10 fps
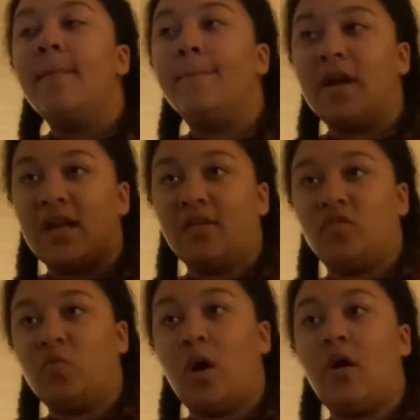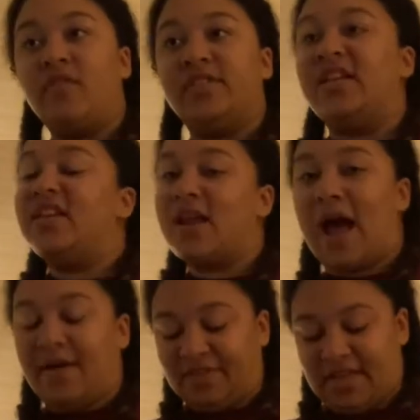but I got the 12 because they didn't
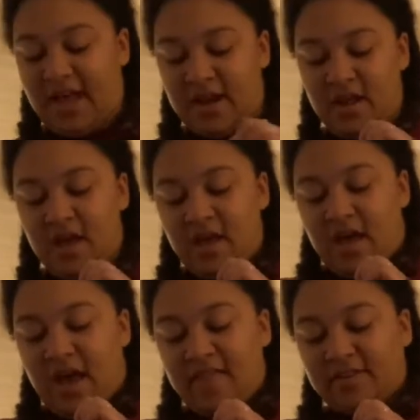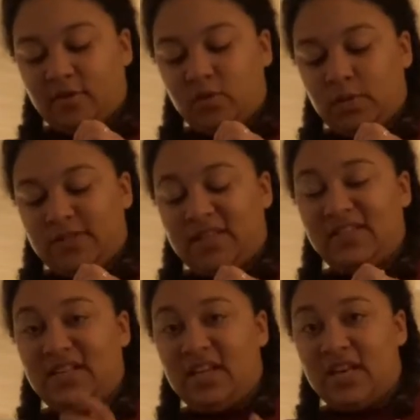have a 10. And that's also a
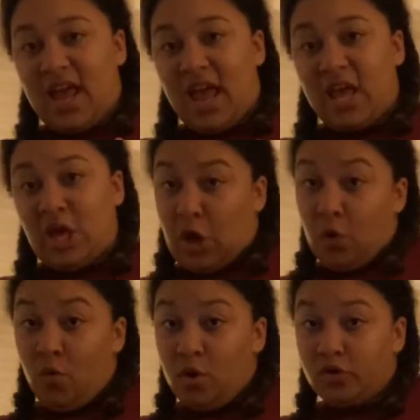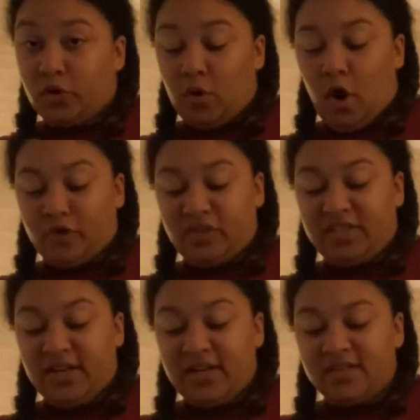16 AU, so Aussie
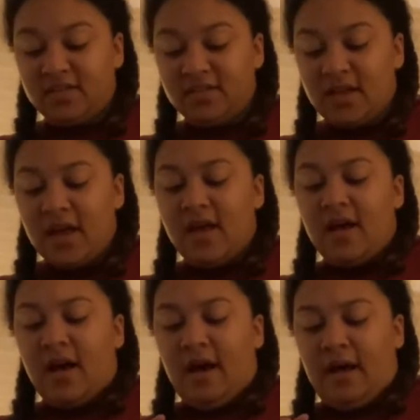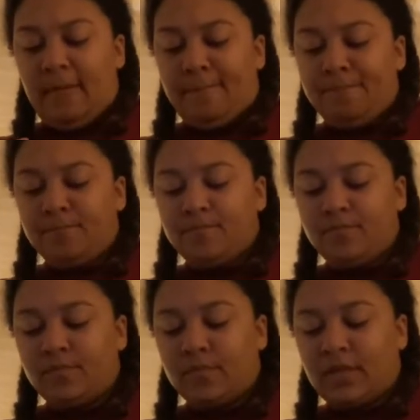sizes. Um,
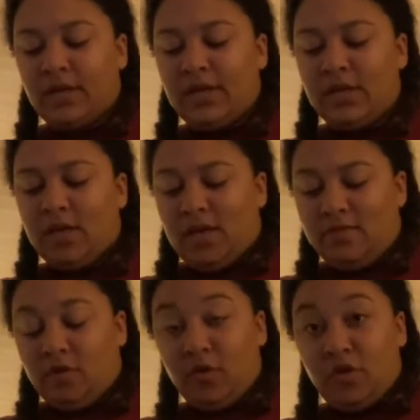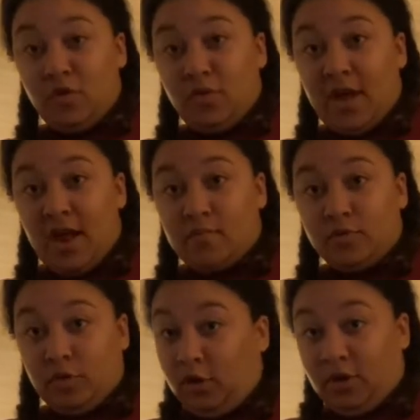if you're in the UK, I'm
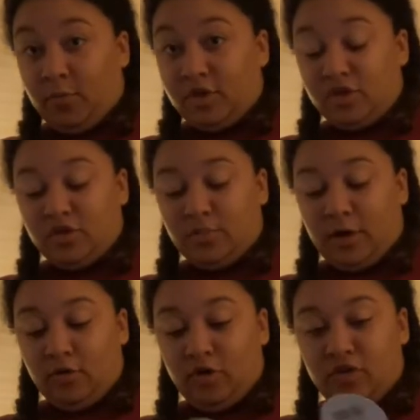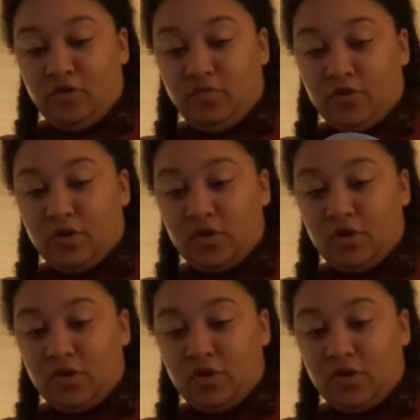sorry, we just apparently don't